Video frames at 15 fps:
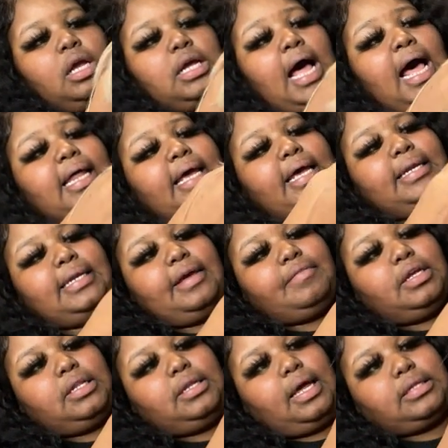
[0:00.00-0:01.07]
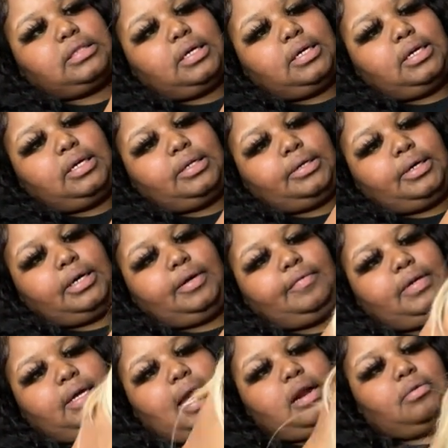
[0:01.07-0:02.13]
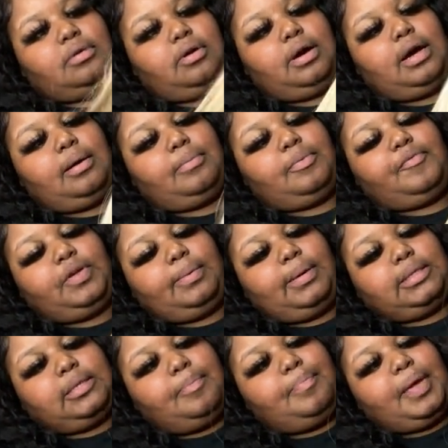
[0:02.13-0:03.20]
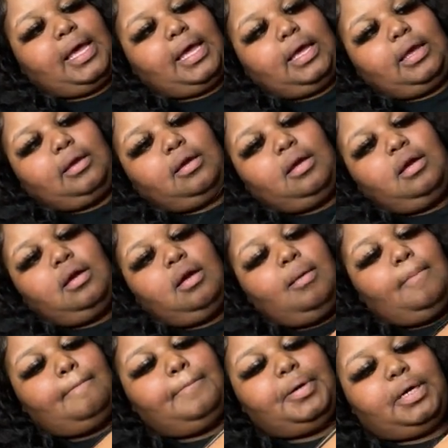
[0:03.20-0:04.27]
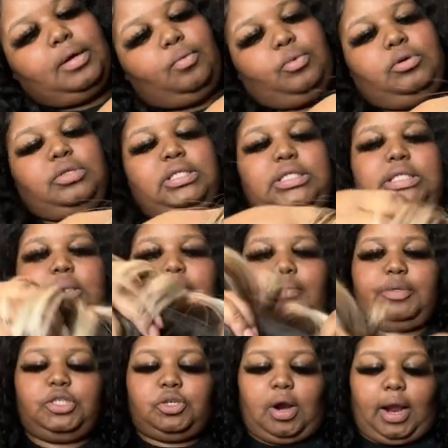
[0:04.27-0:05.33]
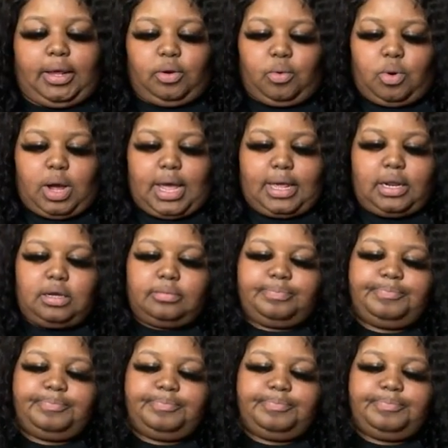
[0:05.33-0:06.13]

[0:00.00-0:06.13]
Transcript: I definitely like the color of it. I don't know how I'm gonna feel about the bang, but we'll see when we try it on.